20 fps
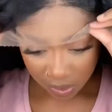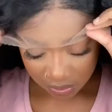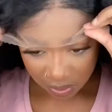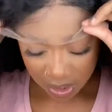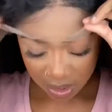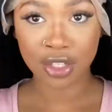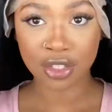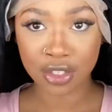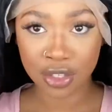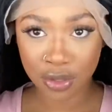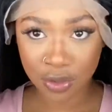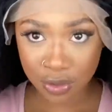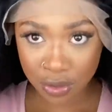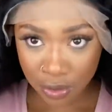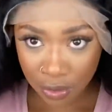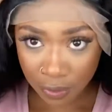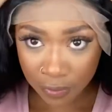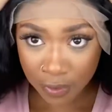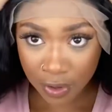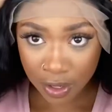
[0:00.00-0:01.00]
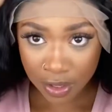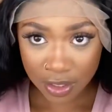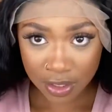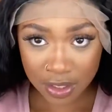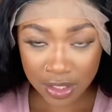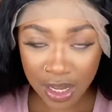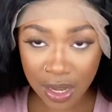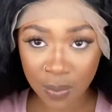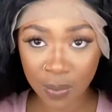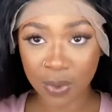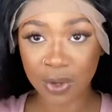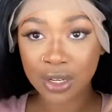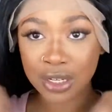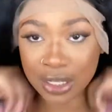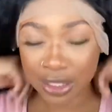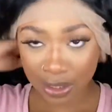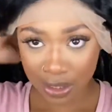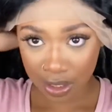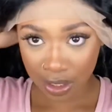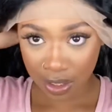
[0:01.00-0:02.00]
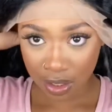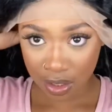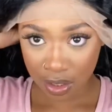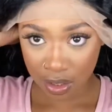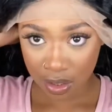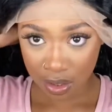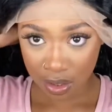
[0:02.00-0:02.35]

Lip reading: So far, this is how we're looking.